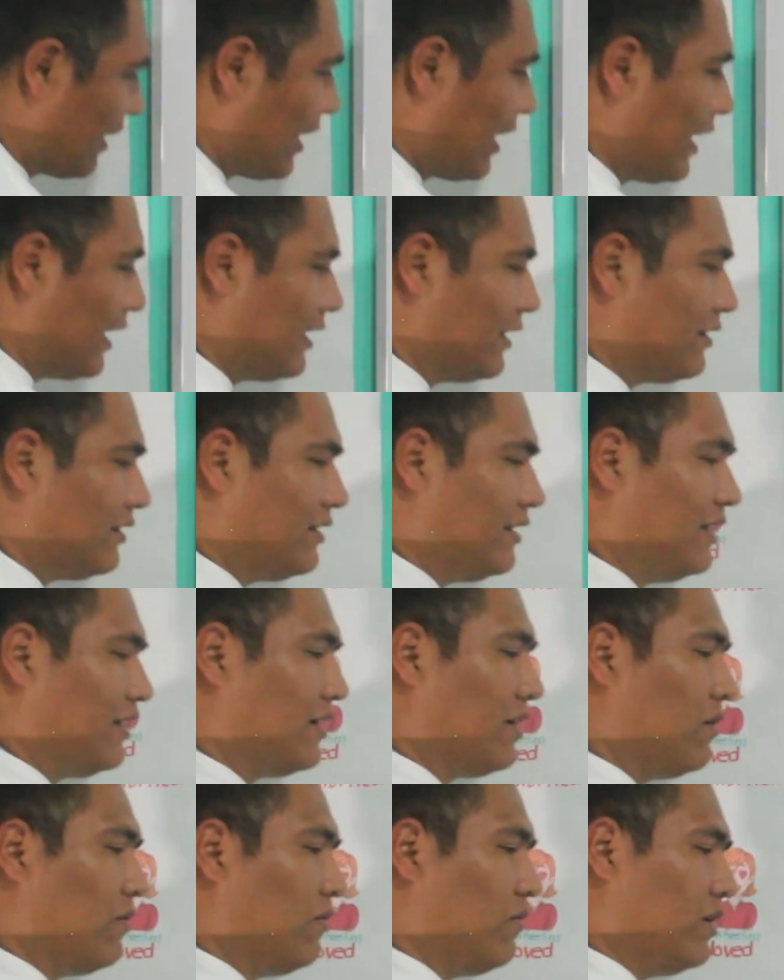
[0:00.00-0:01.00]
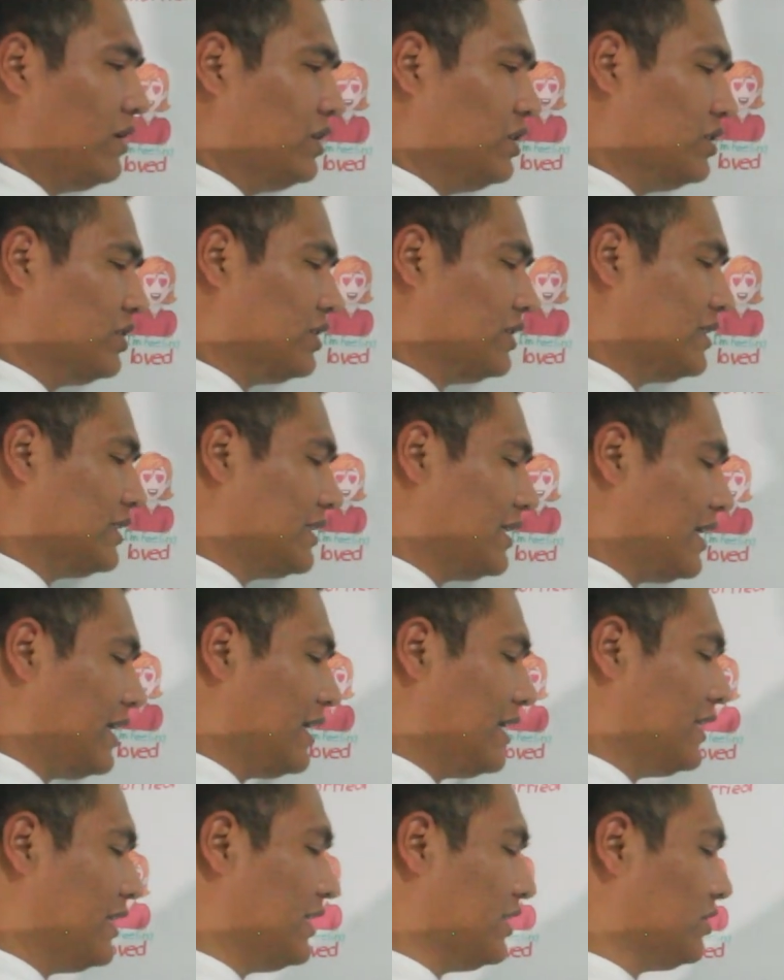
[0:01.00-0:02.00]
I think what you
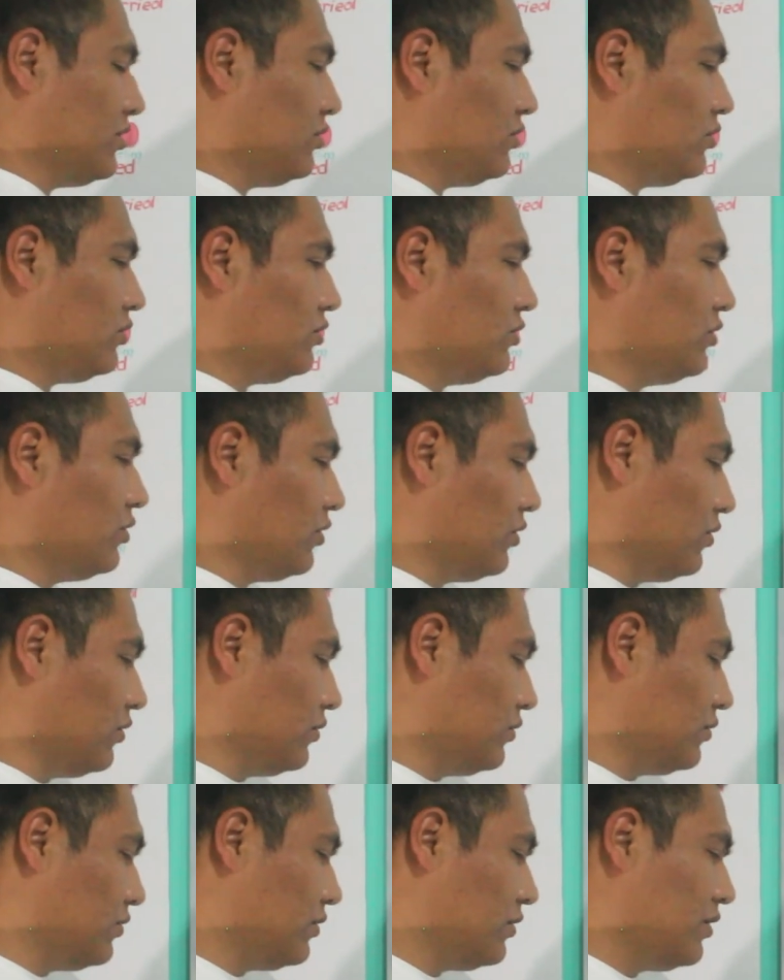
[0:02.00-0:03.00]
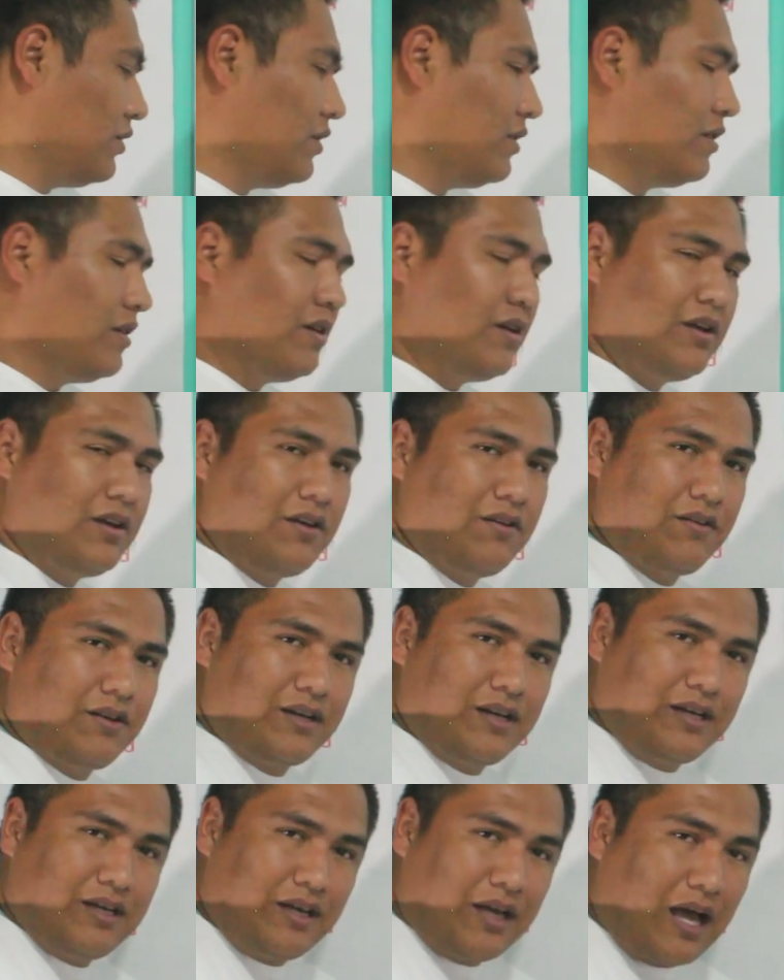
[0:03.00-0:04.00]
said is true,
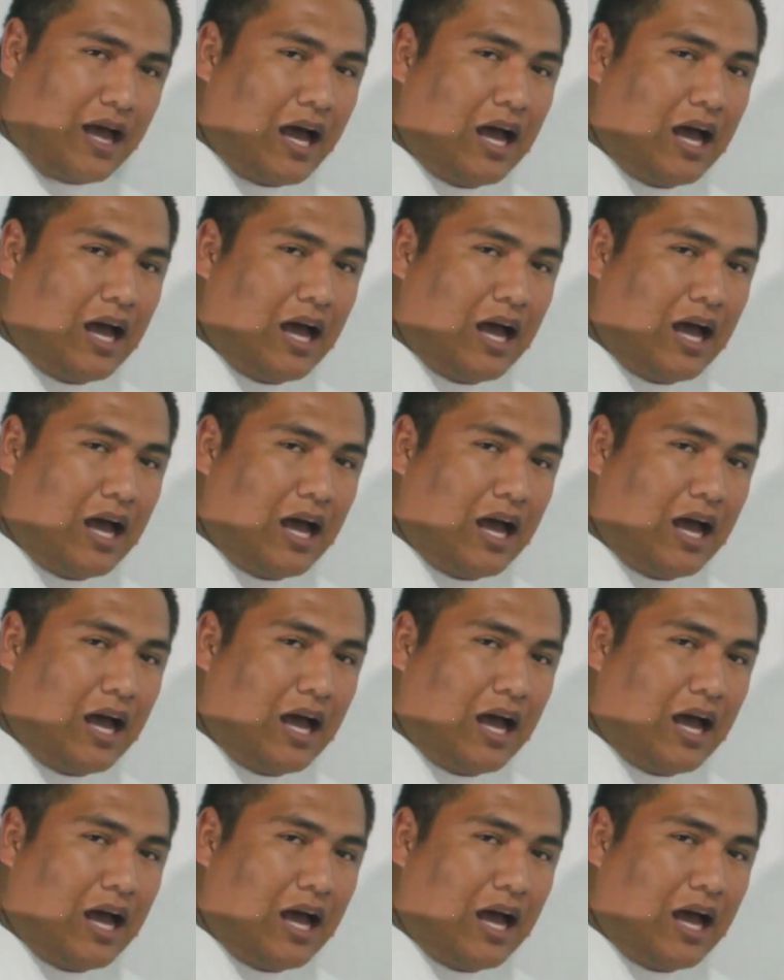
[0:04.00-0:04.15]
okay?